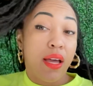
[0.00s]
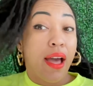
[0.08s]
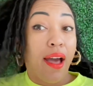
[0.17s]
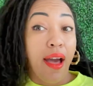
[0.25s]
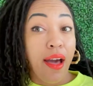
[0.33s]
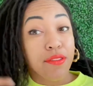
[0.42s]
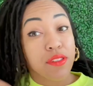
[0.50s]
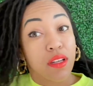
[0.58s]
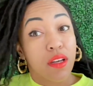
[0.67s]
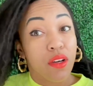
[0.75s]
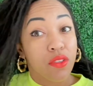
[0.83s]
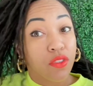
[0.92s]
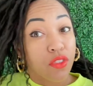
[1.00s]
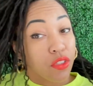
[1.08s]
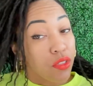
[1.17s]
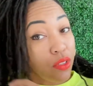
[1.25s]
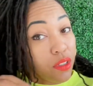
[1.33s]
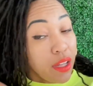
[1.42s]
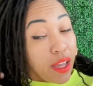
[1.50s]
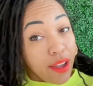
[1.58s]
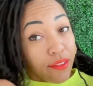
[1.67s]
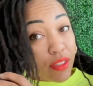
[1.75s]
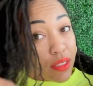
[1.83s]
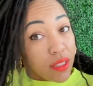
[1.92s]
I have to go through
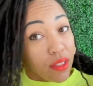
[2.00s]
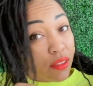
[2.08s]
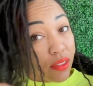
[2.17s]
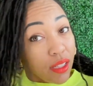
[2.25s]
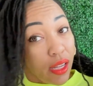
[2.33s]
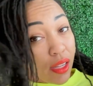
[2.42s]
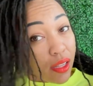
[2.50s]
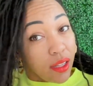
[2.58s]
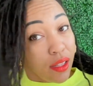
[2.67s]
every single day,